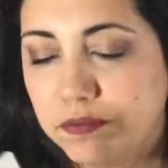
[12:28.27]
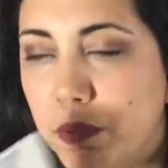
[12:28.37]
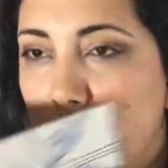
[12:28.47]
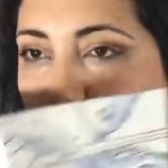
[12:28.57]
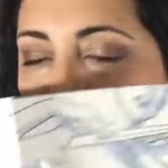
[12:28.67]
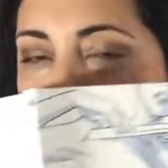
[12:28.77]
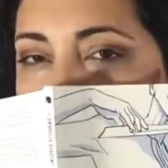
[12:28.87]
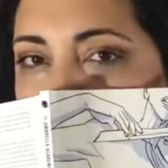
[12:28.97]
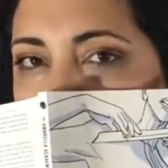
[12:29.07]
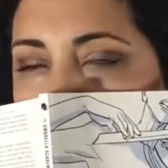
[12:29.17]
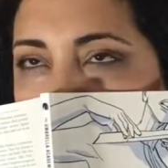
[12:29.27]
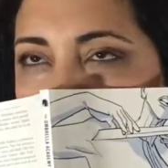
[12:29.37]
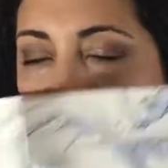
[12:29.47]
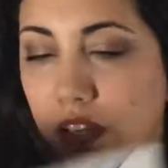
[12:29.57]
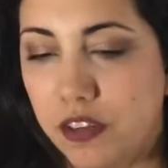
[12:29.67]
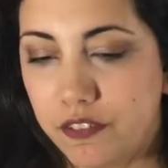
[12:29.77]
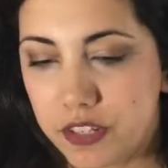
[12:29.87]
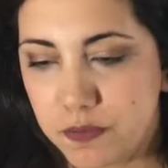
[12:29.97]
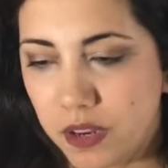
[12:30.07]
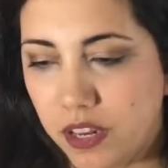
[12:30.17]
hmm, I love the
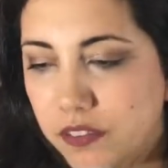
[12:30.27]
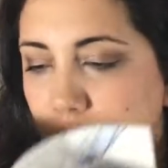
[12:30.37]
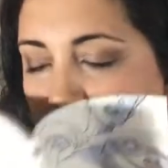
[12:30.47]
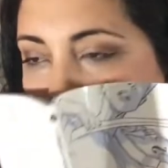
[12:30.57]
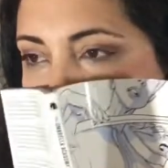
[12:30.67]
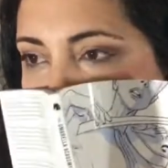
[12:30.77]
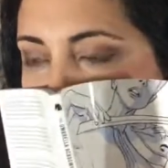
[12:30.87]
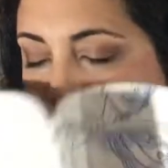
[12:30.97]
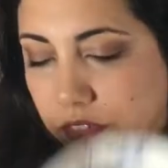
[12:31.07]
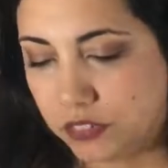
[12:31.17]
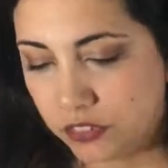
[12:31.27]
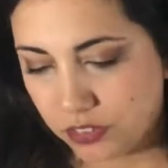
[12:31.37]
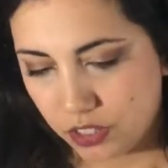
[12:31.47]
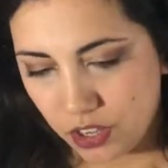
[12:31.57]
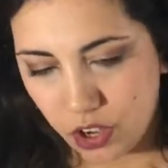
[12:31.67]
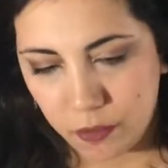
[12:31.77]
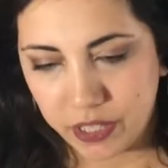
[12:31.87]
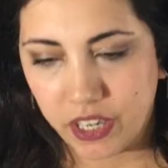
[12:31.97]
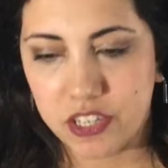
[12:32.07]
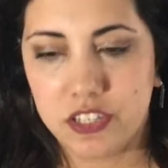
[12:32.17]
smell. Oh my
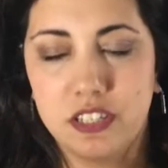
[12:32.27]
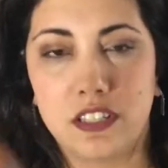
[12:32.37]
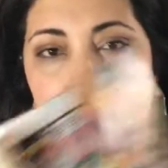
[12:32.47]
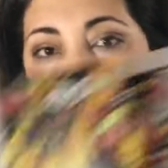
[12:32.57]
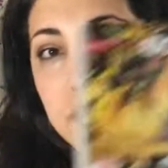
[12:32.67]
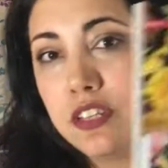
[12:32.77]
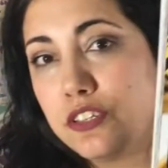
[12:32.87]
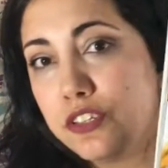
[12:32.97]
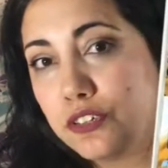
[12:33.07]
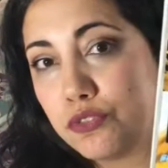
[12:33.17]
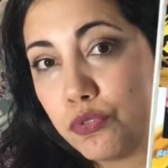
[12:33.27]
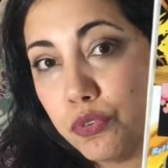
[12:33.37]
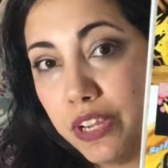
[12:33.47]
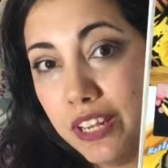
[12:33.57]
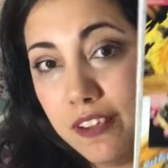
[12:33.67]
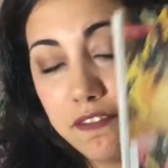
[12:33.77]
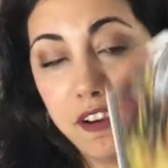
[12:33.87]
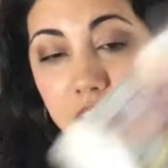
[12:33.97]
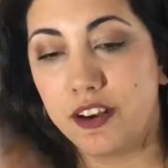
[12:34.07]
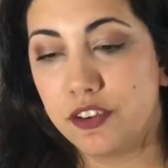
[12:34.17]
gosh, this sound, this looks really
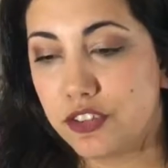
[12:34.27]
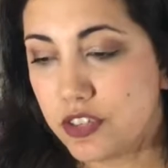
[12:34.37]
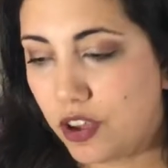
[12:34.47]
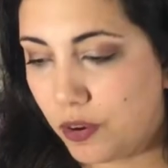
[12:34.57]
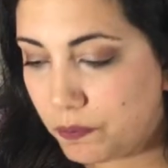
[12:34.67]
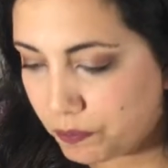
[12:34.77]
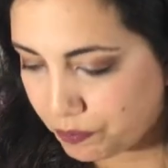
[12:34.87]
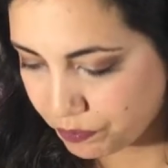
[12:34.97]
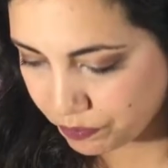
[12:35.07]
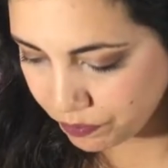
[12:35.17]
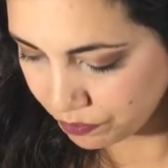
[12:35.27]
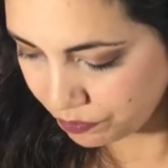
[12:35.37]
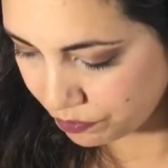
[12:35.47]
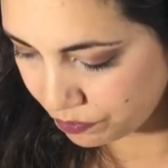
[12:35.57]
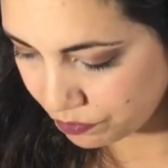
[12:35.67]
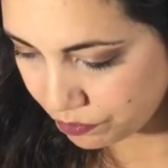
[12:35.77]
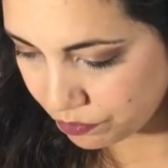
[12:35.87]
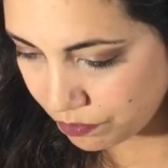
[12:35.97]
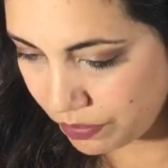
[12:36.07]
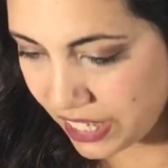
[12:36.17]
fun. So,
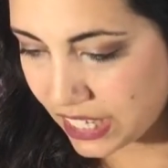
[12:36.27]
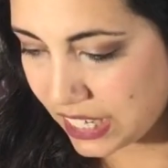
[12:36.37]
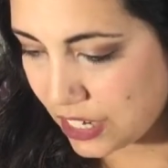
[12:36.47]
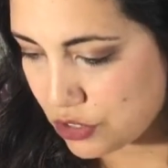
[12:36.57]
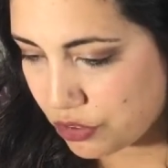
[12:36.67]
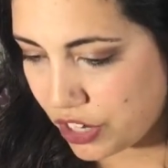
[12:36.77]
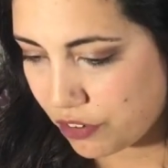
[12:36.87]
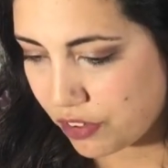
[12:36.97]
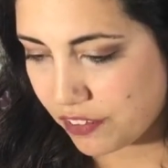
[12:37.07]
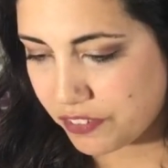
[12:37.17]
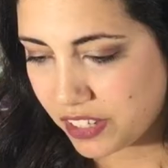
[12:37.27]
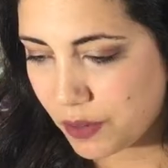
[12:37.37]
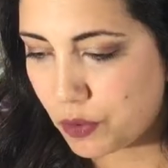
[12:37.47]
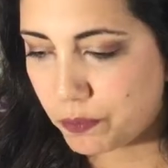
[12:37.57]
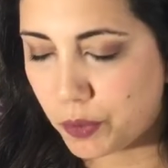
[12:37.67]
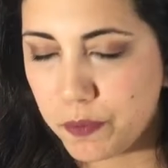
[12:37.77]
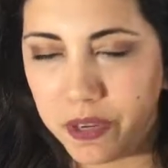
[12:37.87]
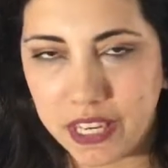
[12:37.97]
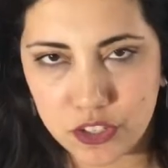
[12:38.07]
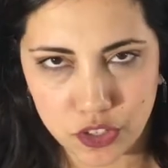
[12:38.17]
being an illustrated novel, I feel it would put
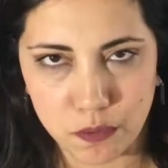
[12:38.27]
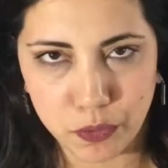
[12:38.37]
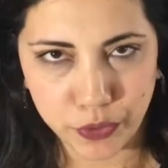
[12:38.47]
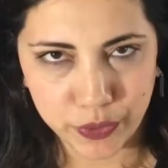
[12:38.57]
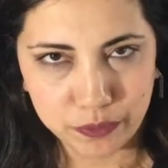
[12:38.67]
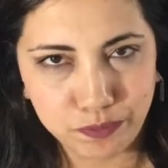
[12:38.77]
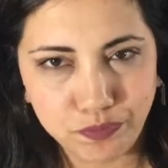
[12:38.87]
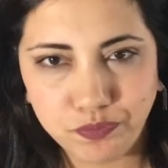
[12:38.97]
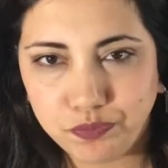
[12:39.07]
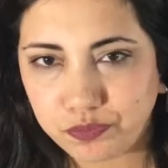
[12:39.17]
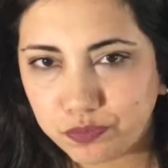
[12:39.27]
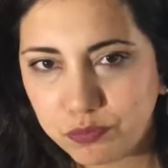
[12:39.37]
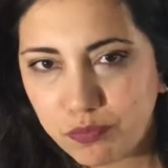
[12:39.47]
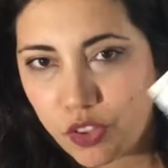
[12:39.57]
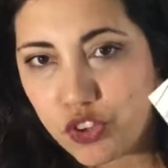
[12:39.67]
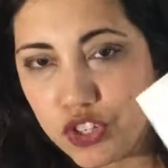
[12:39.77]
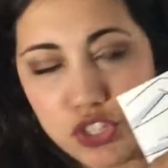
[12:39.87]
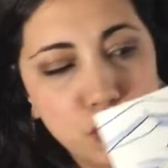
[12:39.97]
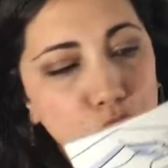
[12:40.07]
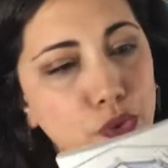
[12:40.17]
me into the mood
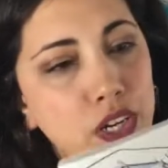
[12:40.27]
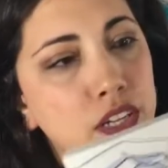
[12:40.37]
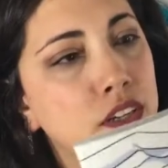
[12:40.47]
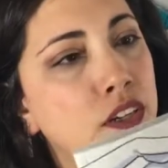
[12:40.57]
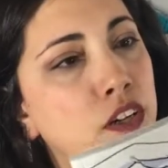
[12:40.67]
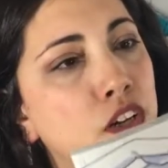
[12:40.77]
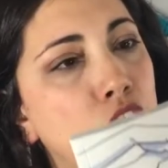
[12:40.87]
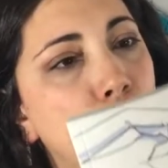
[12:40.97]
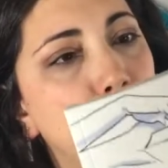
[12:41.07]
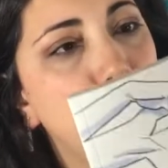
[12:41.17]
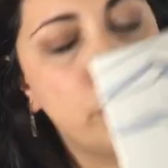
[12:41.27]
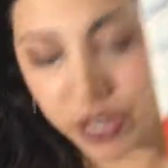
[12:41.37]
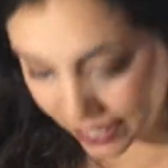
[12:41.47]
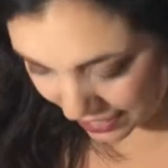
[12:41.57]
to read